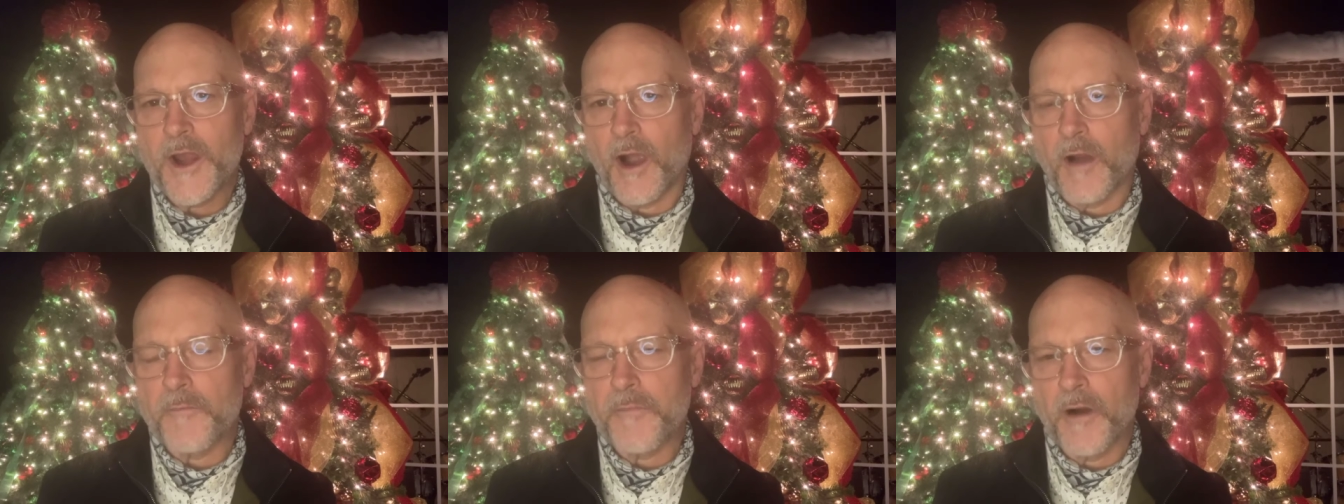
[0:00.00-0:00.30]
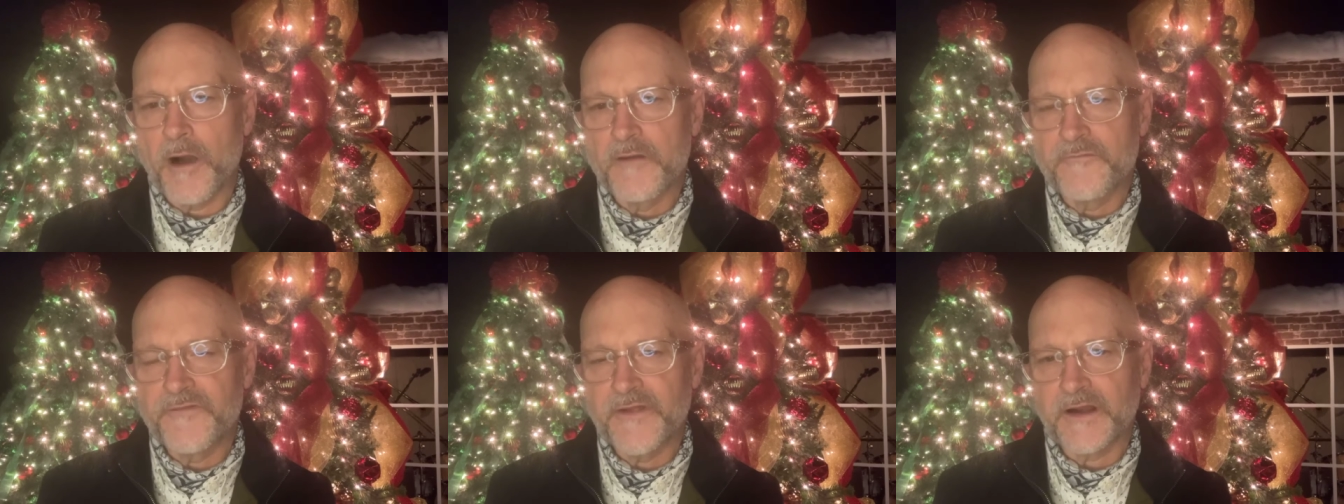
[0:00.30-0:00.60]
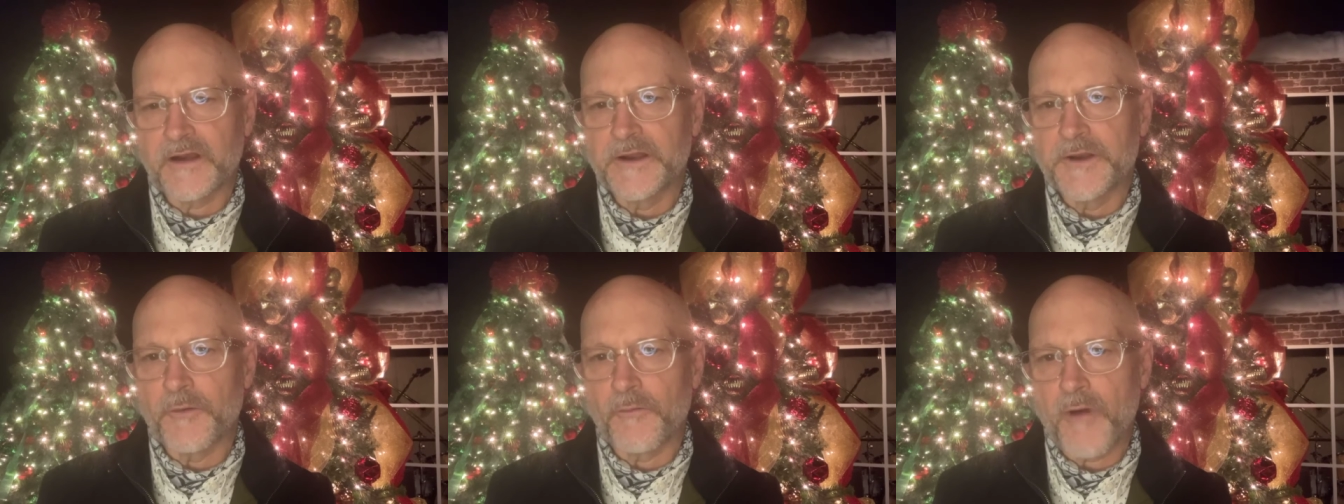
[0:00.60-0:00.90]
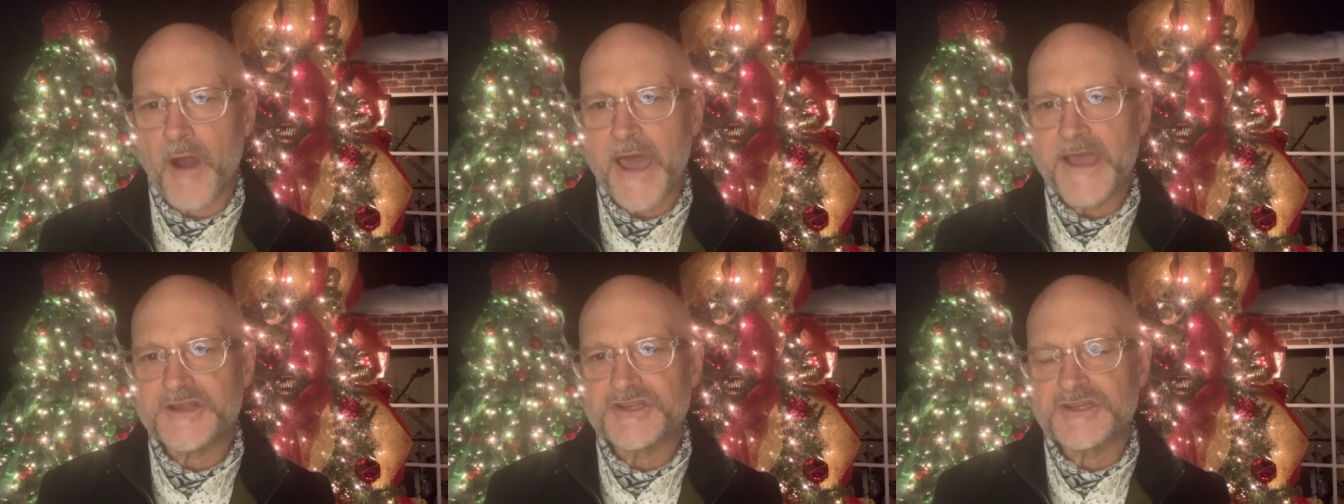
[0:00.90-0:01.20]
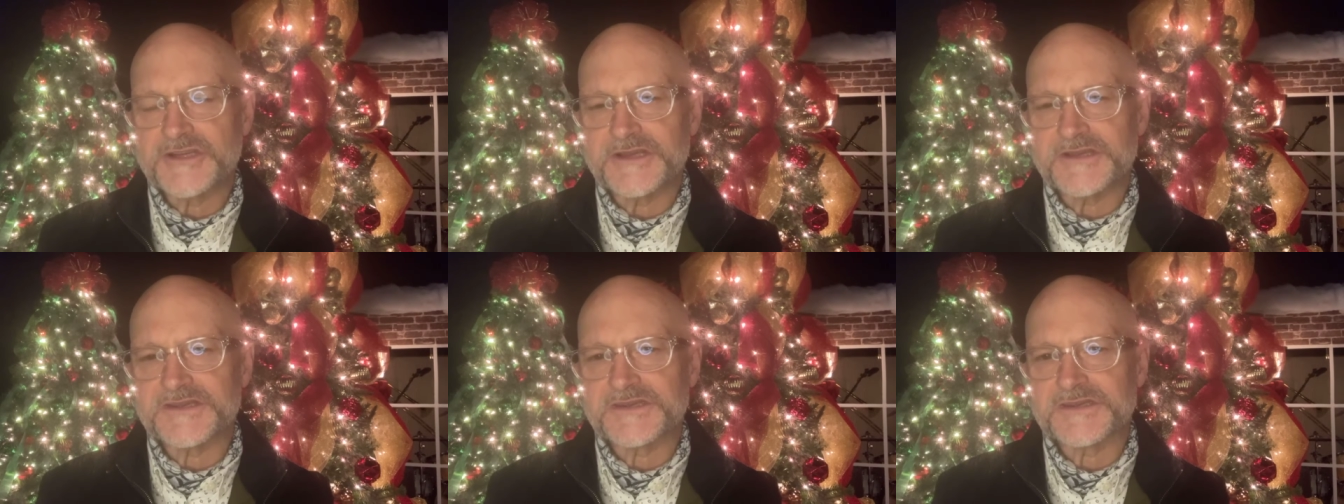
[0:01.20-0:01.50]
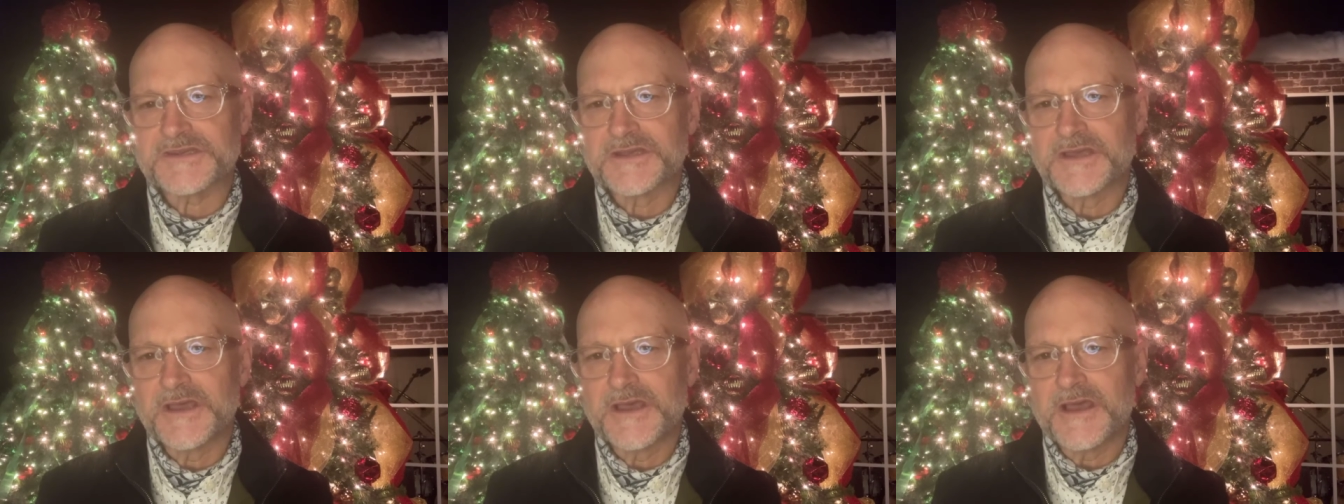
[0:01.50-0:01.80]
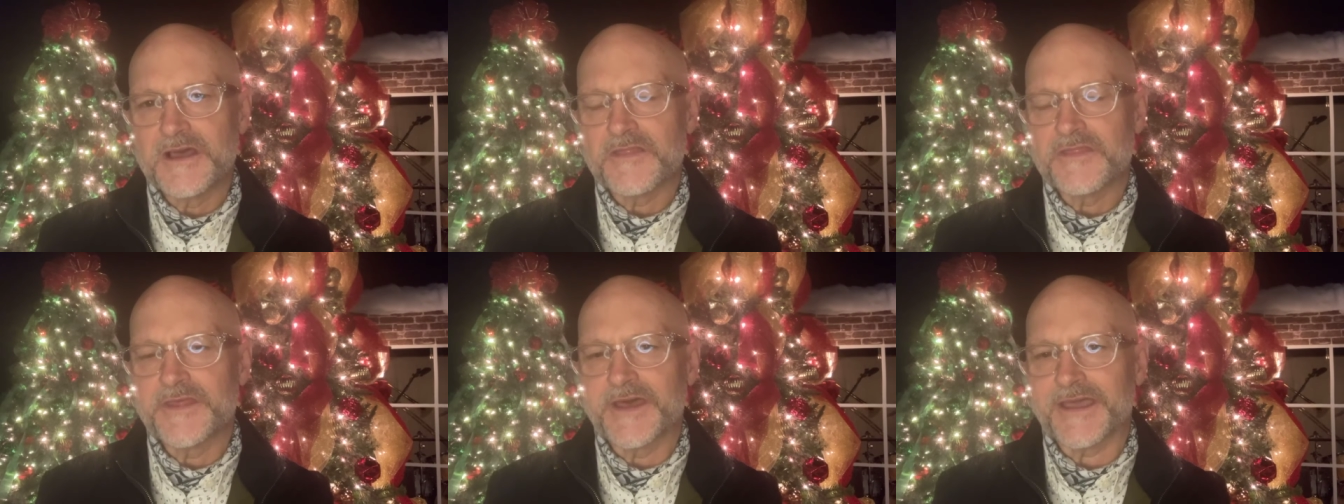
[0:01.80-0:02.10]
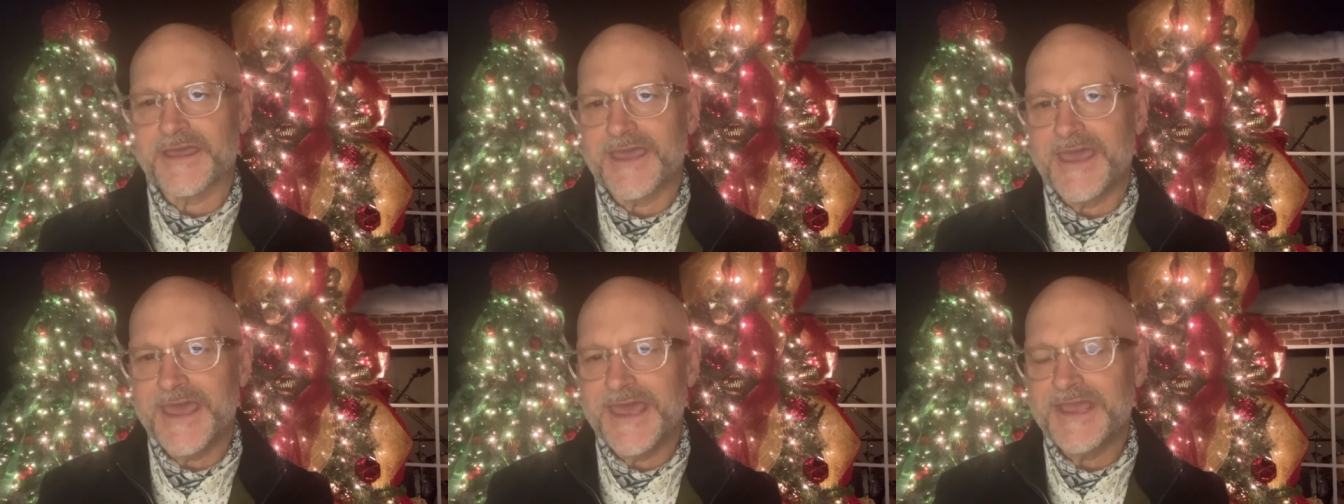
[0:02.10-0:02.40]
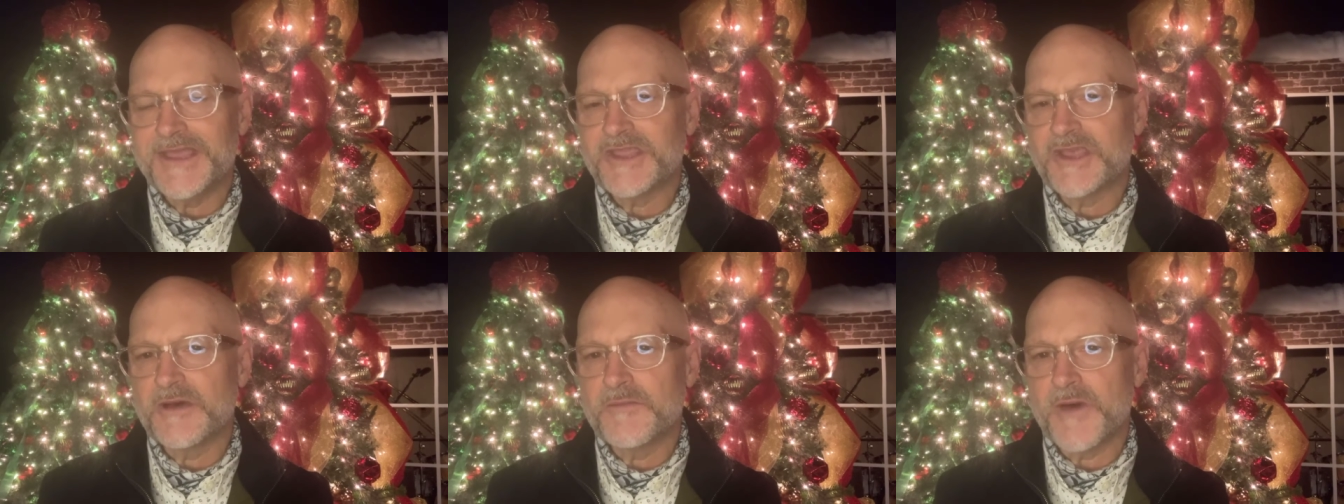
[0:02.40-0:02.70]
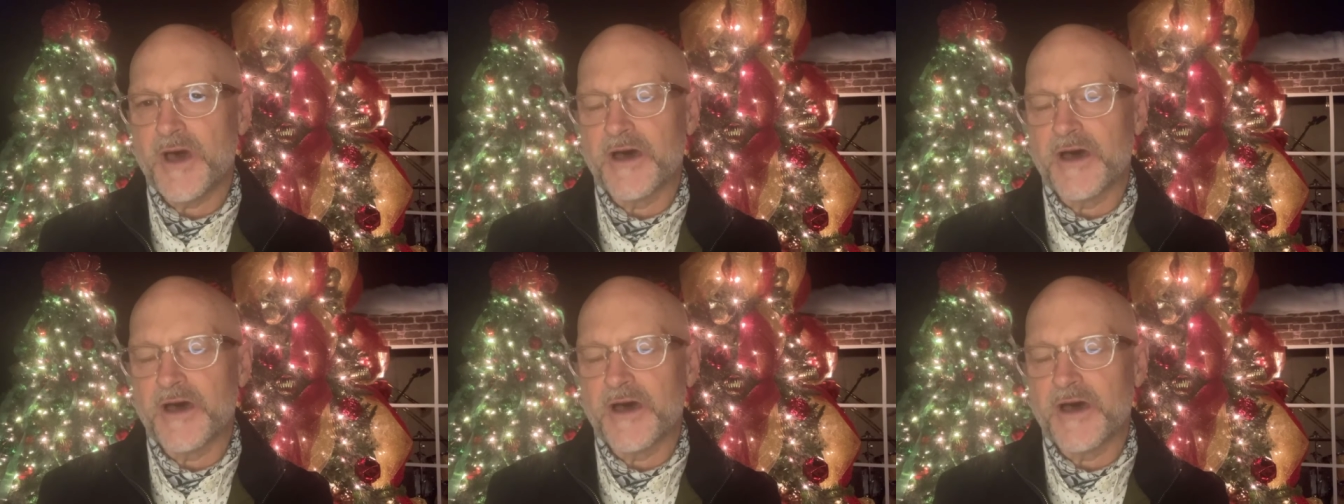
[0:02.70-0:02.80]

perfectly righteous, the kingdom